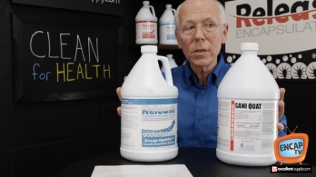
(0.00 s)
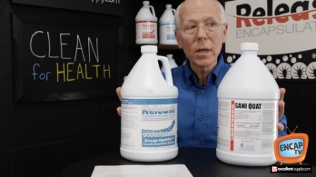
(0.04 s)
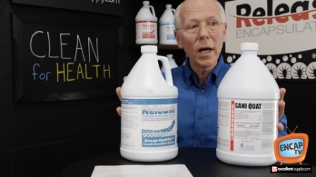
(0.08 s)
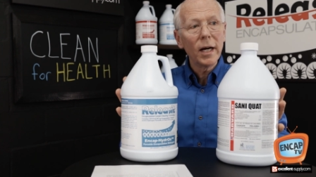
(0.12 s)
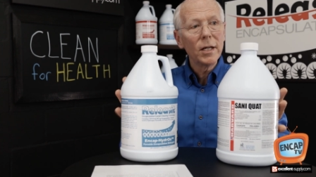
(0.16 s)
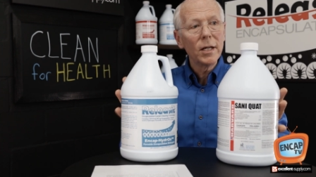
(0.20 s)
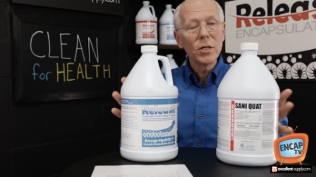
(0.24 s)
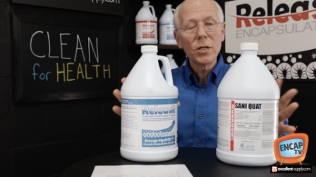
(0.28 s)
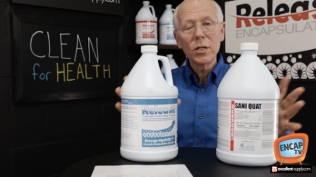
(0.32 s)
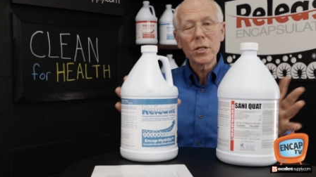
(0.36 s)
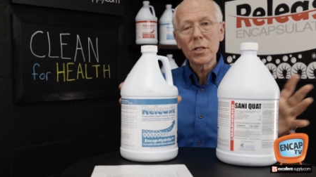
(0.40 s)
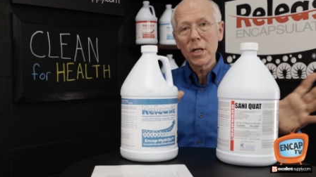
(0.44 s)

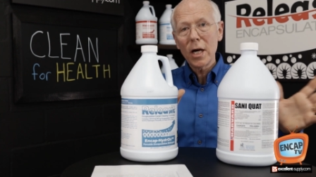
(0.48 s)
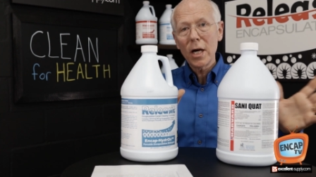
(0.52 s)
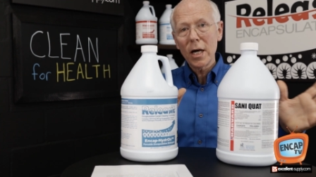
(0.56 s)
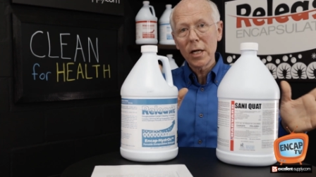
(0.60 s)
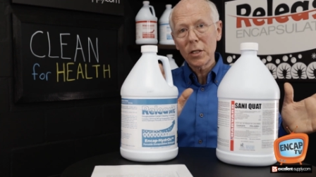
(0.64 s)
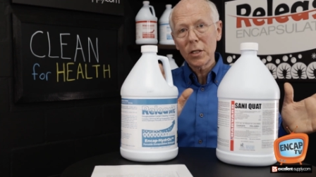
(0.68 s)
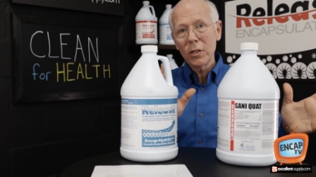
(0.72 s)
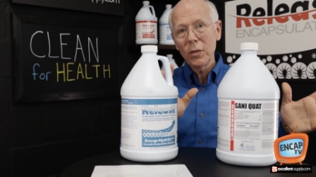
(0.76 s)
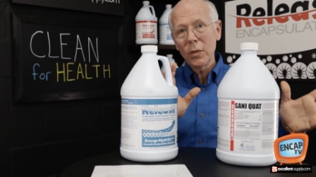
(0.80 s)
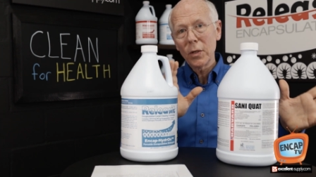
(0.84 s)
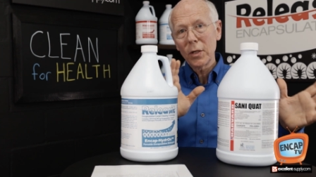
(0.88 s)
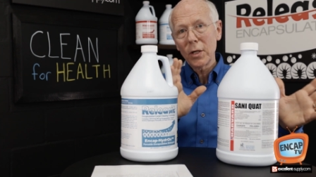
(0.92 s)
I just
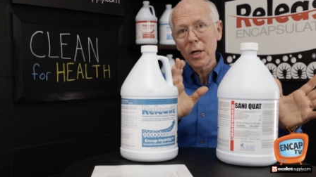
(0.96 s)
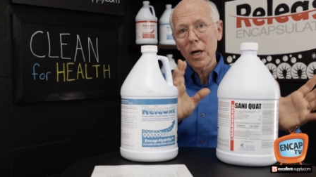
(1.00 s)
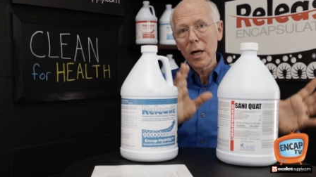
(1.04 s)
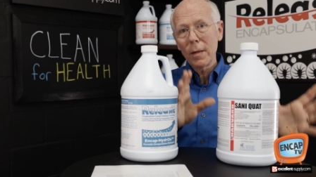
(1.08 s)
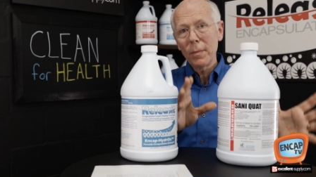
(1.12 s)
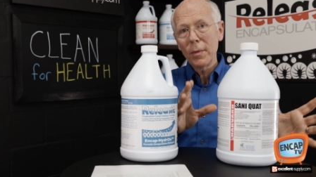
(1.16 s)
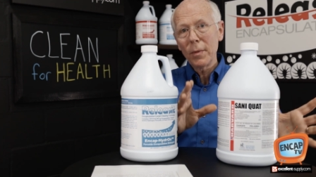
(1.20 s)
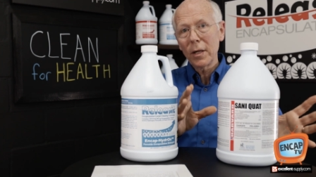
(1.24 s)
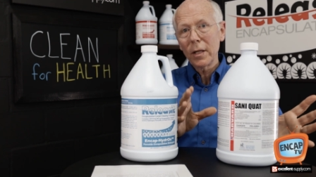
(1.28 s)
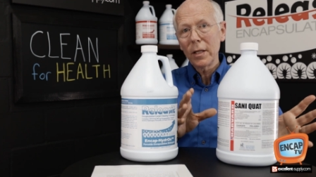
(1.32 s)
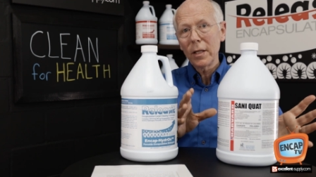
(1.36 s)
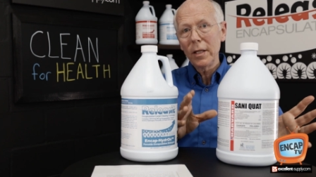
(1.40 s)
talked to a
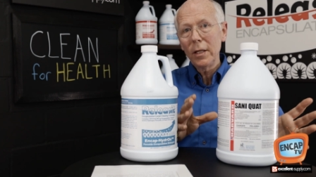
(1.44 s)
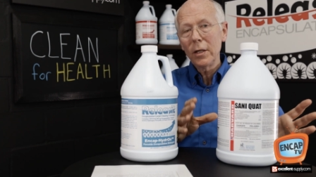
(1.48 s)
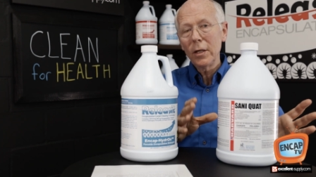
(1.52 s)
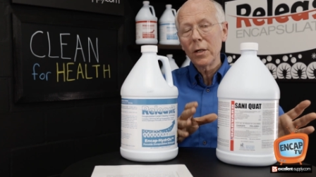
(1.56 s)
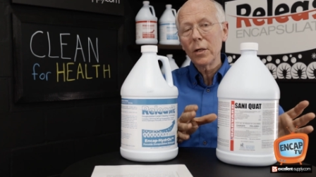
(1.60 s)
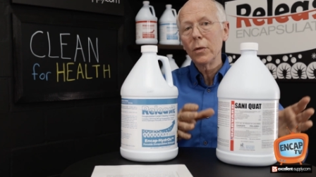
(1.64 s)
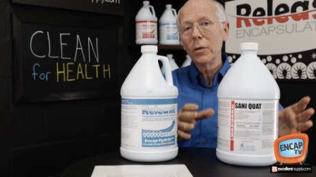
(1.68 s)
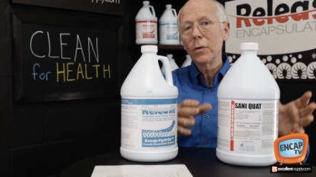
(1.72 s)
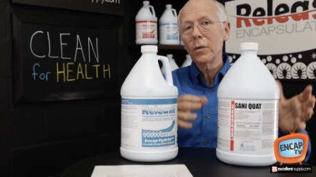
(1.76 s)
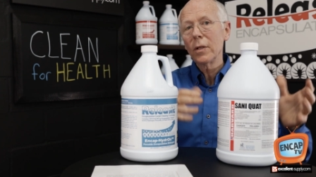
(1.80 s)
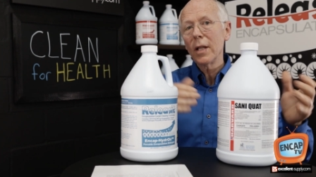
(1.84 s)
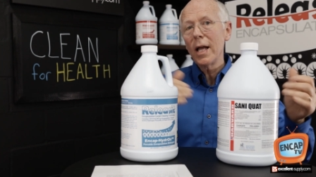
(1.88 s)
carpet cleaner
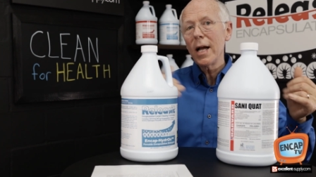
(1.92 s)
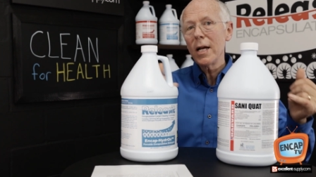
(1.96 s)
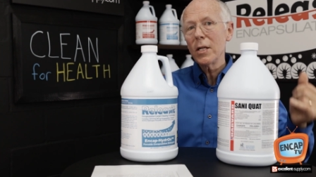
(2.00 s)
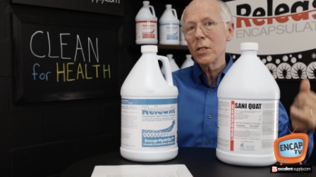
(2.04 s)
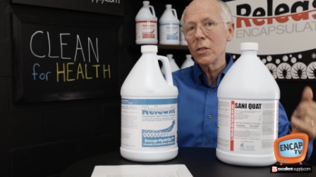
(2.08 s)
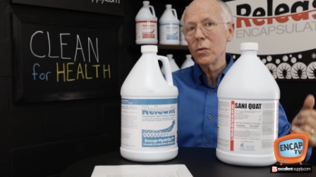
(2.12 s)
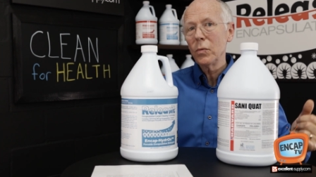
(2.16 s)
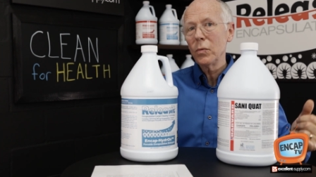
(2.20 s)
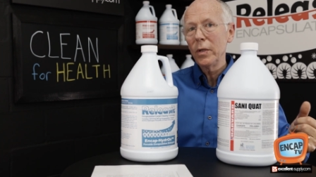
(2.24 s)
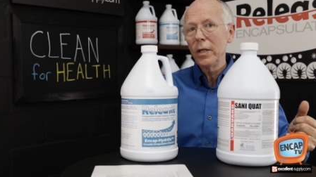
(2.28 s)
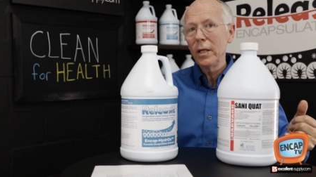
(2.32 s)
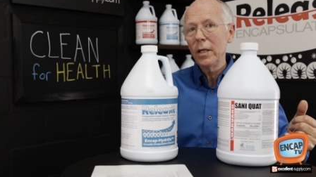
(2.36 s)
who
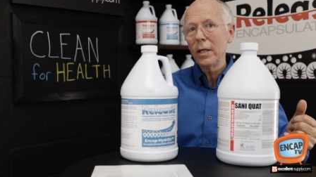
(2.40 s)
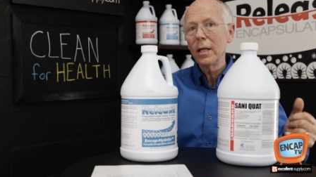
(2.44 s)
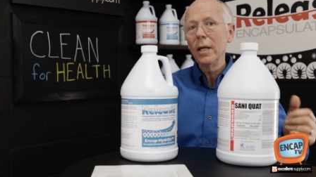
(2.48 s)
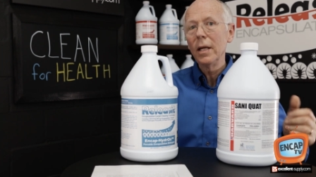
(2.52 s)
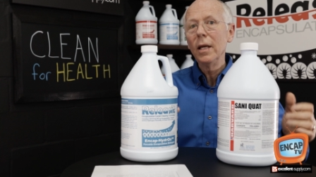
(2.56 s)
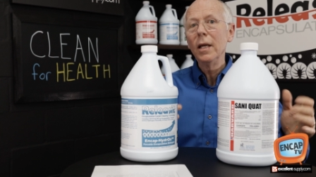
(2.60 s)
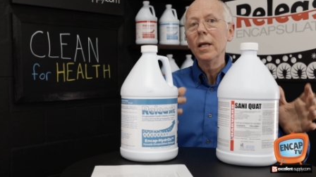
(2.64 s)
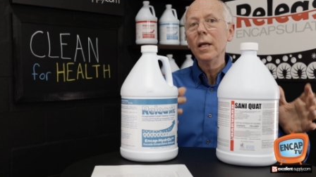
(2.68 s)
last week